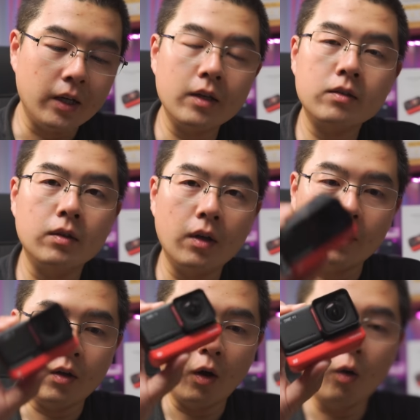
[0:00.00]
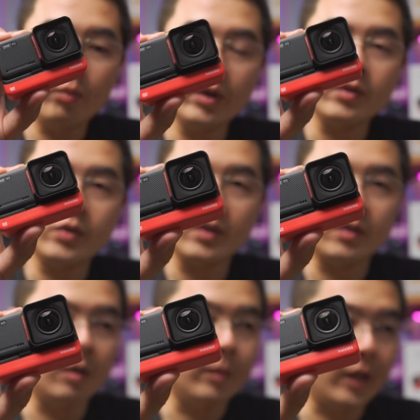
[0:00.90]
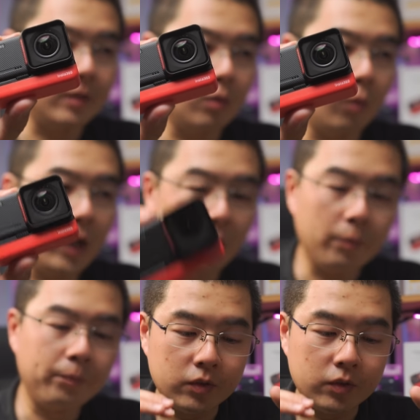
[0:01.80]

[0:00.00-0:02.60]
is an open system as well.